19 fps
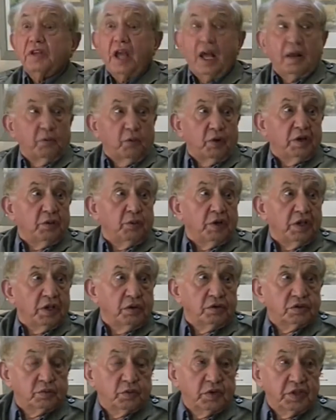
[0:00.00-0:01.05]
Oh, we
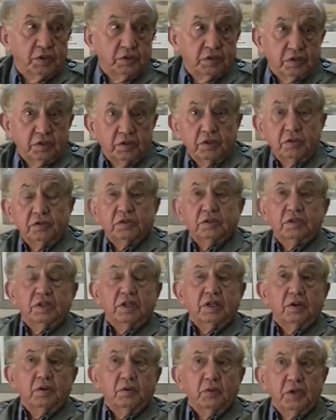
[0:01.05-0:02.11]
used to use
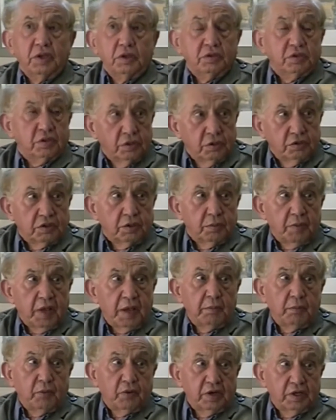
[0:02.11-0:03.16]
the
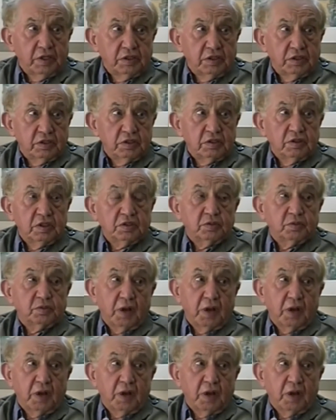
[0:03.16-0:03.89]
Bembridge.